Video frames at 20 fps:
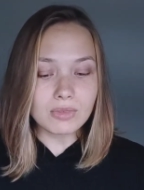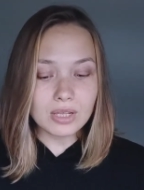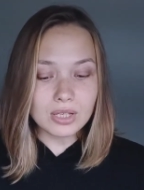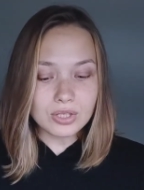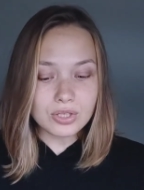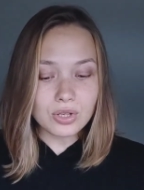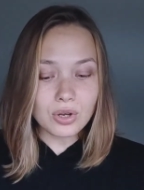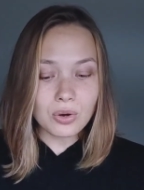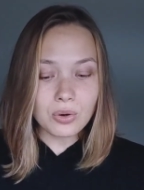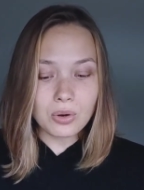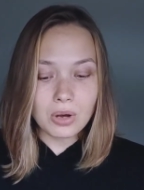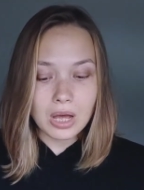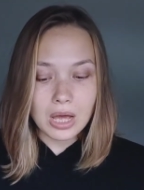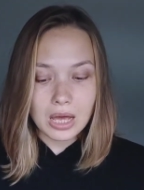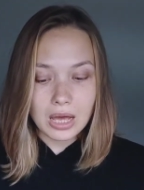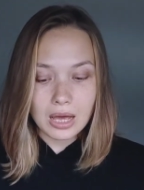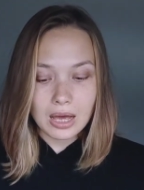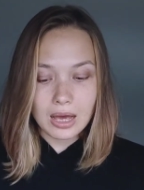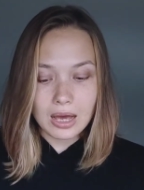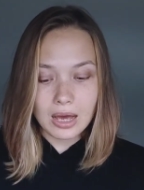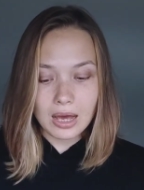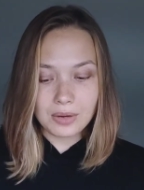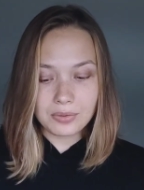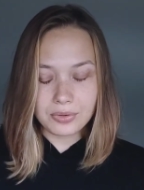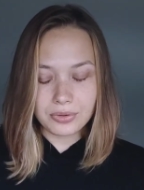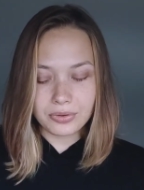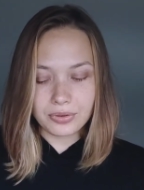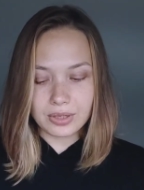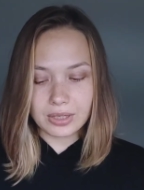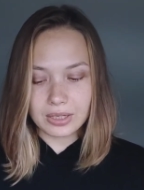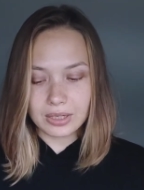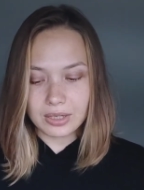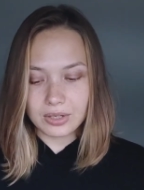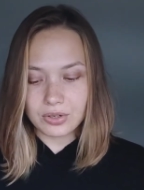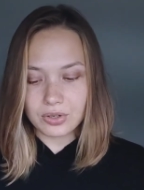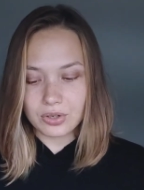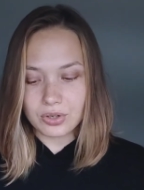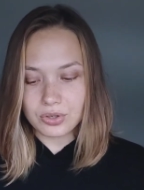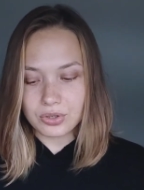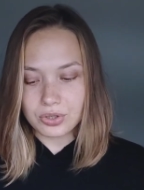so I was thinking,
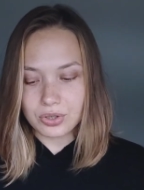you know,